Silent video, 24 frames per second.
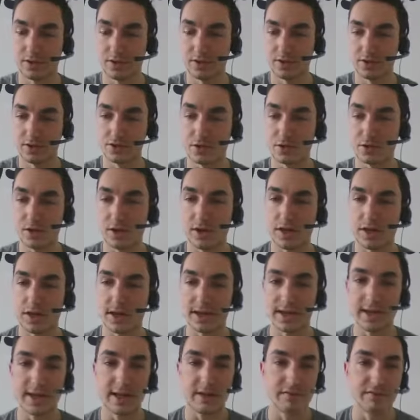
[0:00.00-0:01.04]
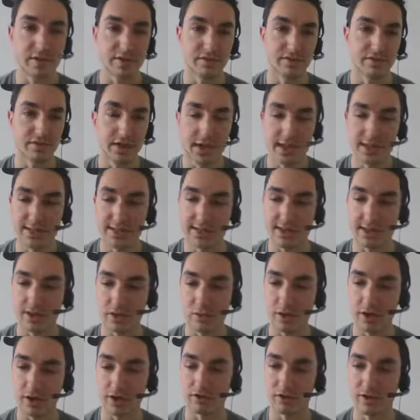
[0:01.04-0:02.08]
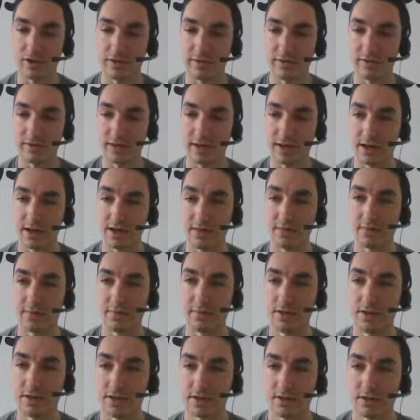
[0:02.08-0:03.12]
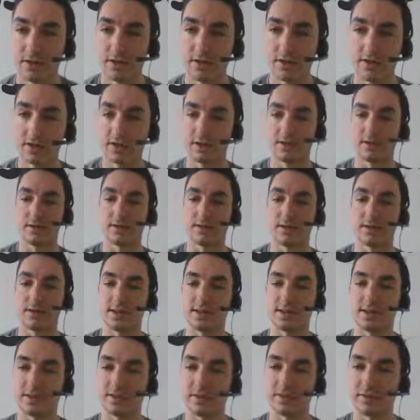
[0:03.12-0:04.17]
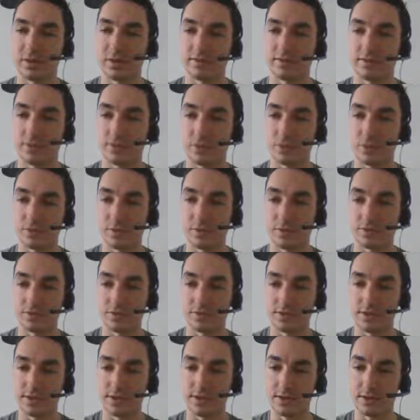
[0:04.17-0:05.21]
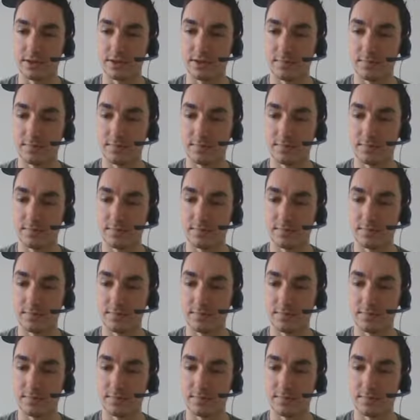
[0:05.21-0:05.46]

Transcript: So again, feel free to ask any questions. Let's see if we have a few more questions here.